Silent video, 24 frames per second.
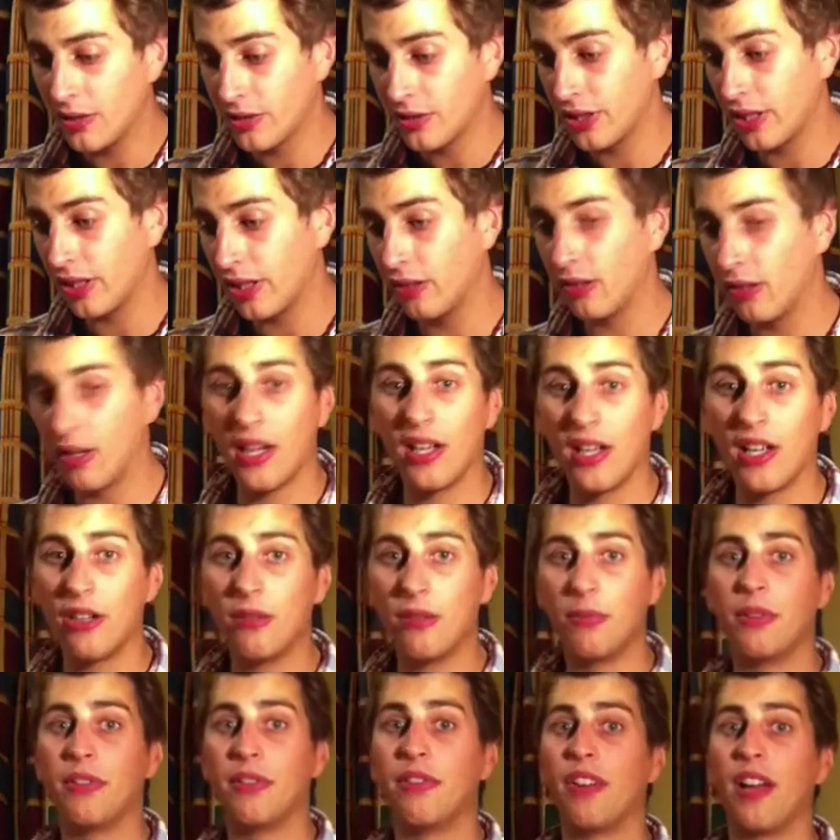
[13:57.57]
So I
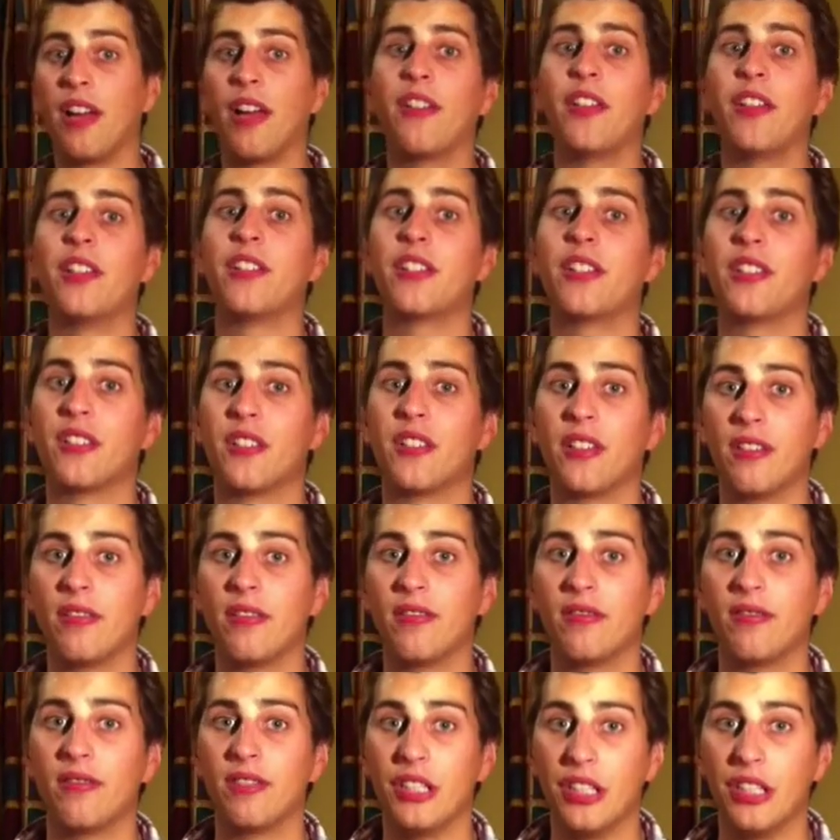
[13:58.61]
hope you found this
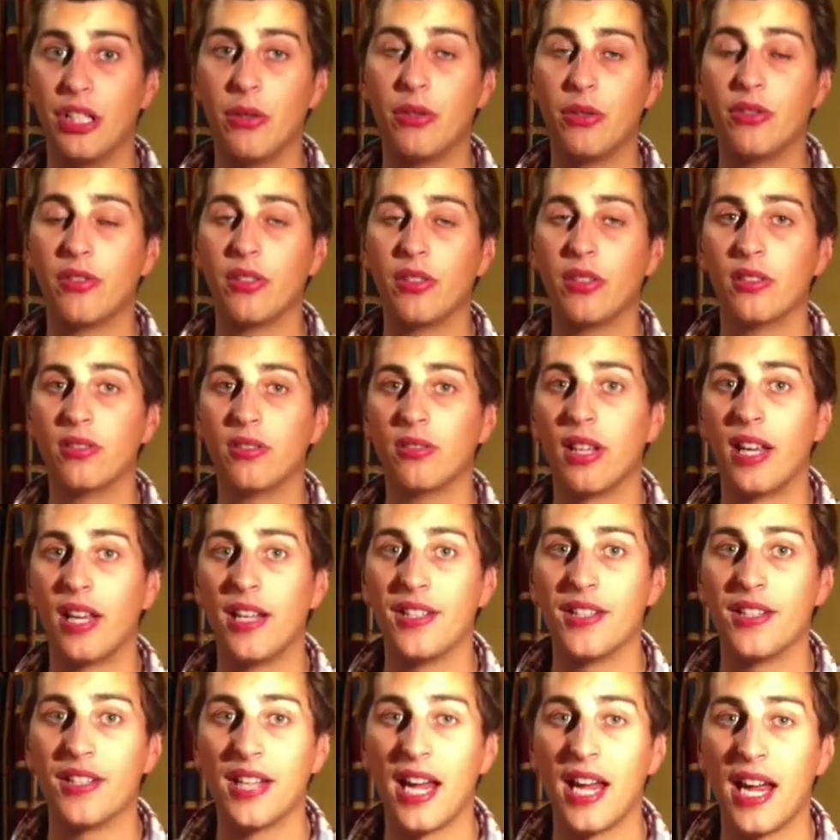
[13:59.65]
useful,
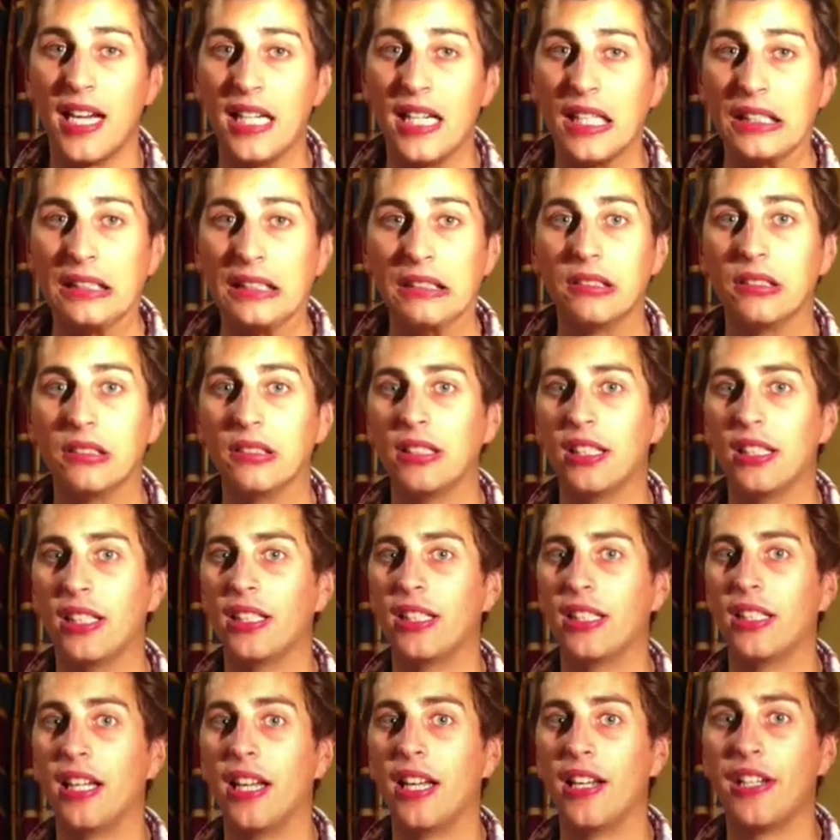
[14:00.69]
entertaining.
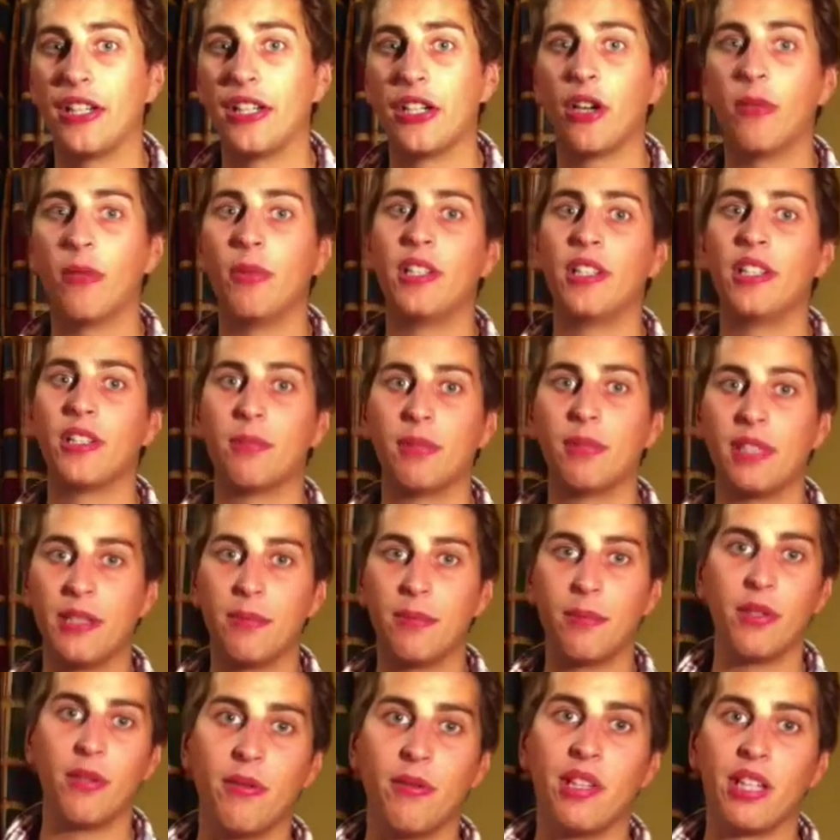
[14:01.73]
Any comments, please
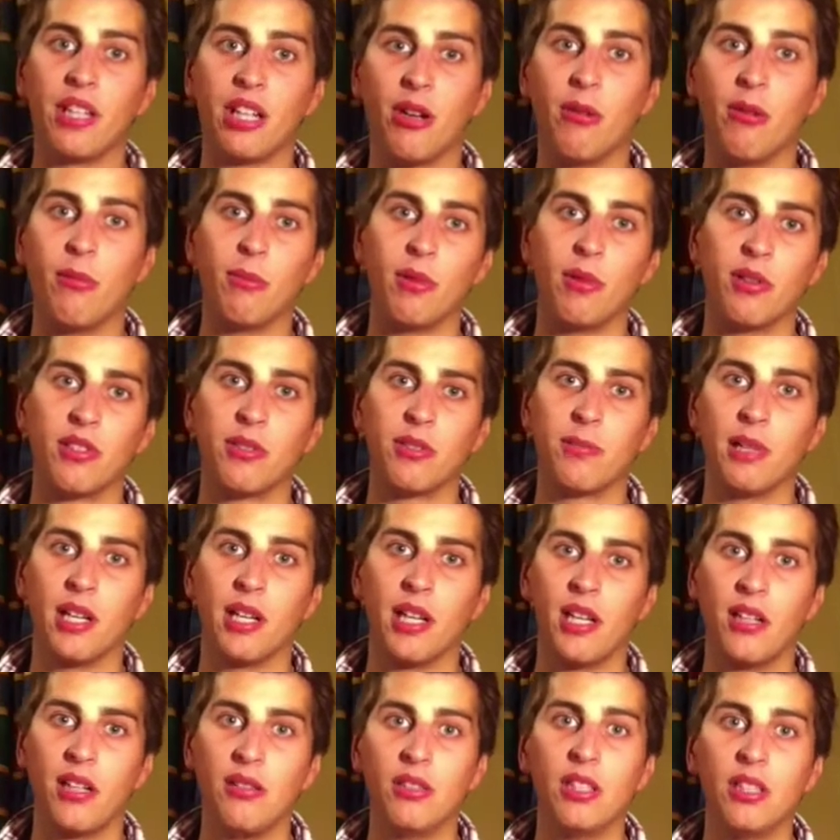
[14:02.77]
them in the comment box
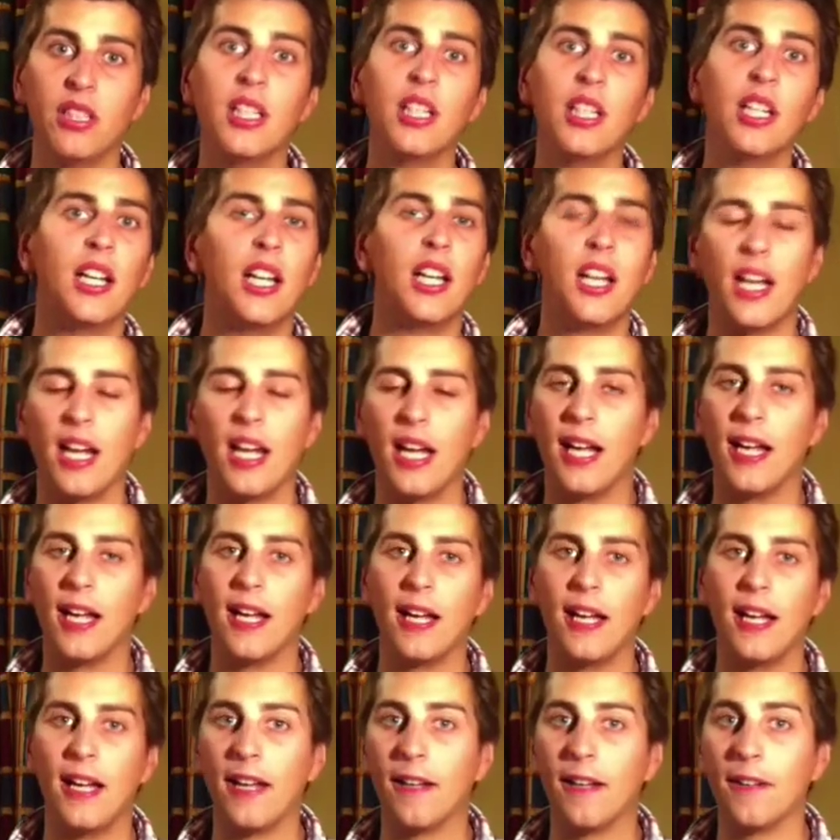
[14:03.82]
below.
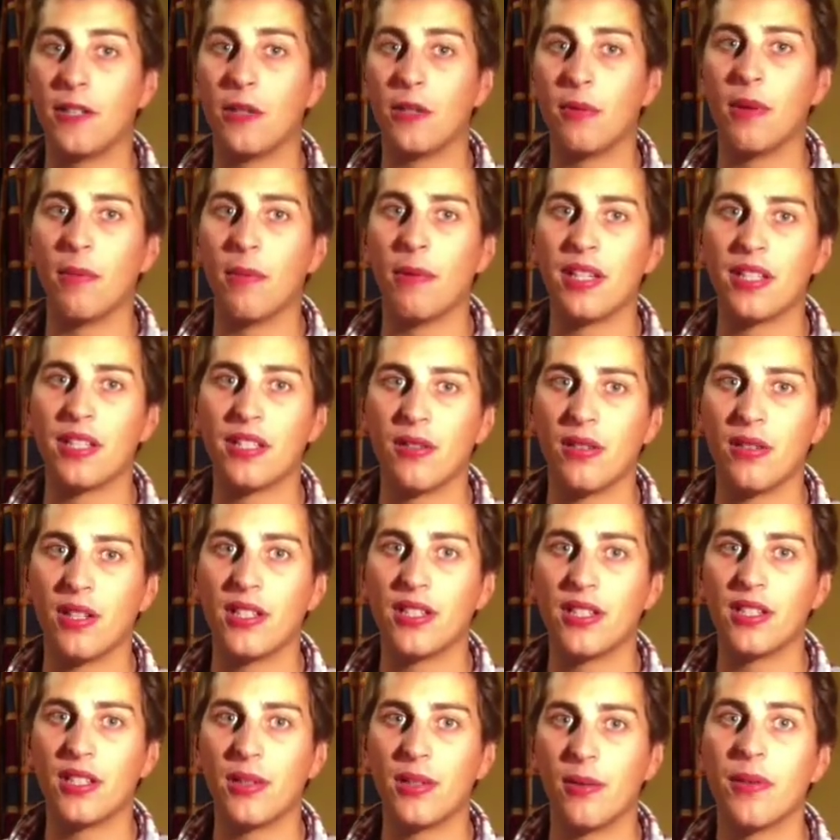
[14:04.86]
I'll do my best to
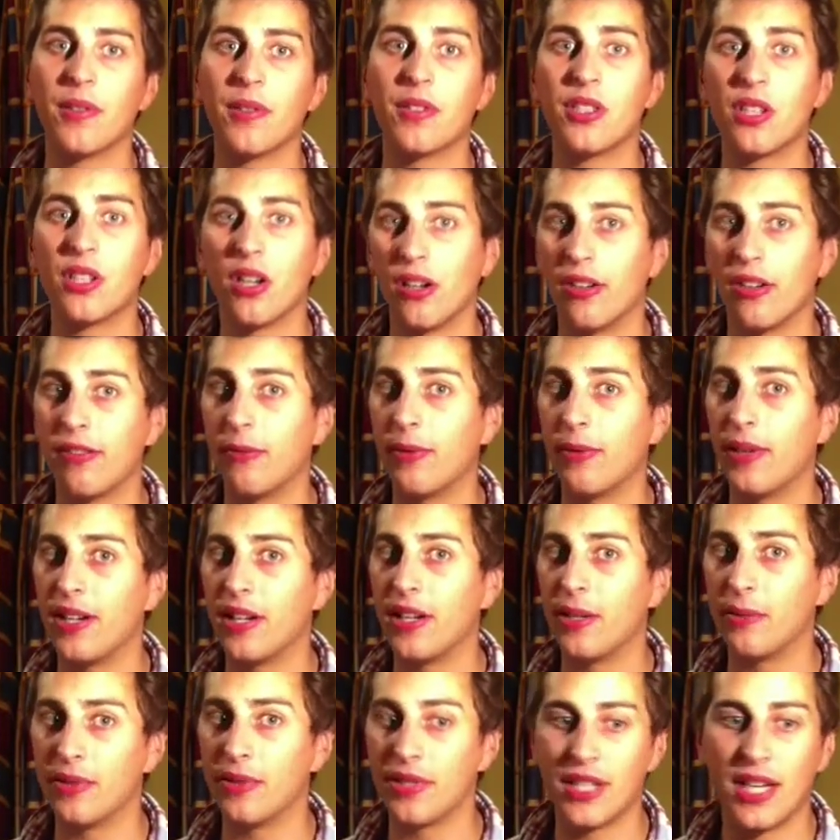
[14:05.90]
answer them. Sorry if I made
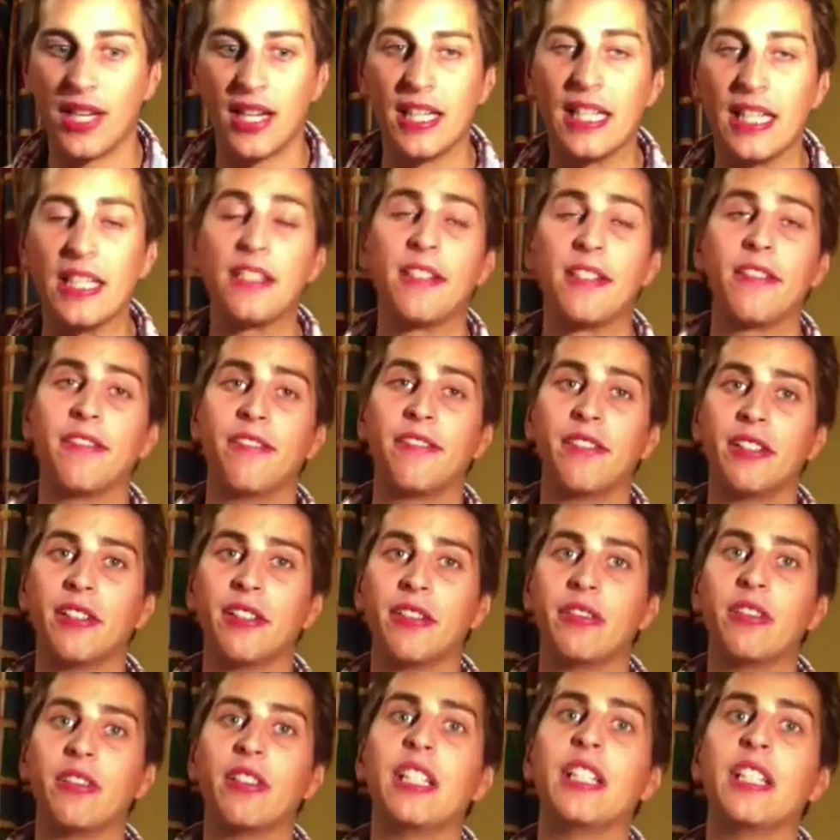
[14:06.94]
any mistakes, feel
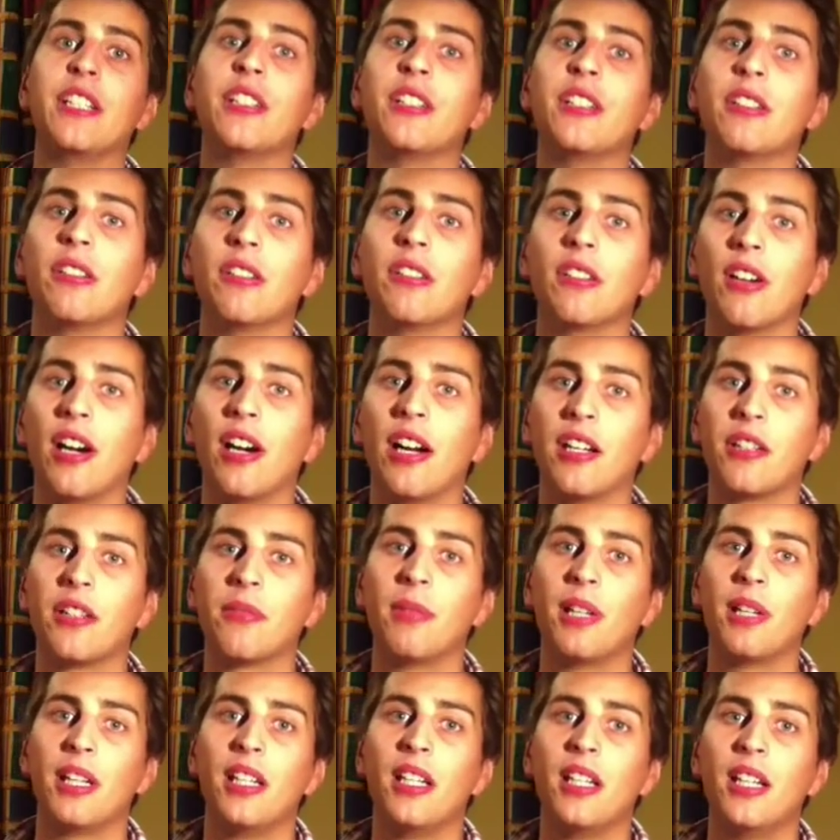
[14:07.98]
free to correct
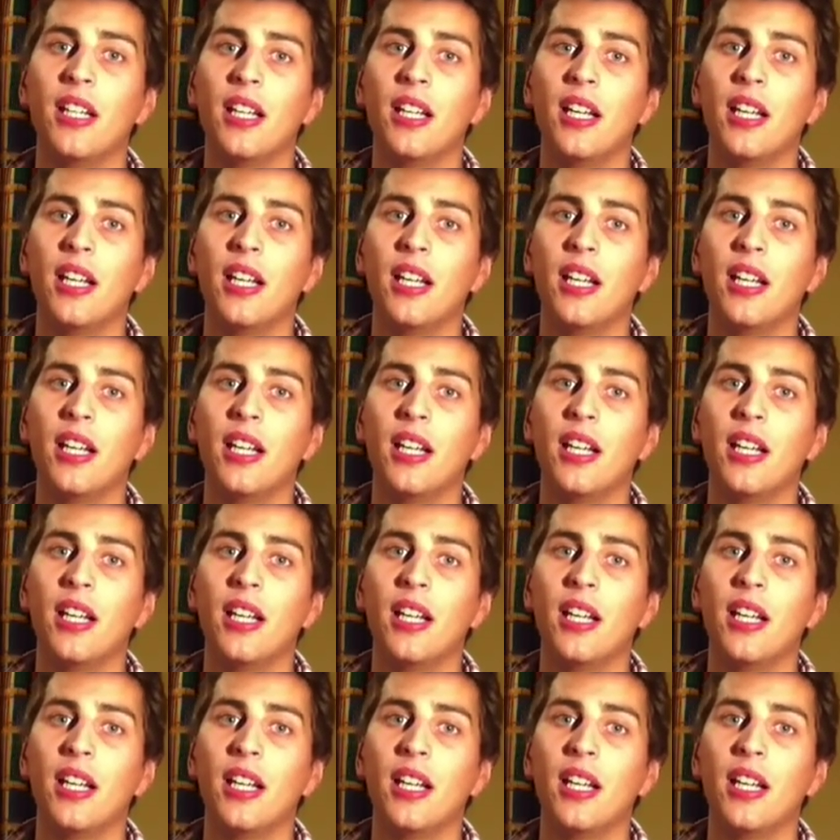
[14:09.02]
me.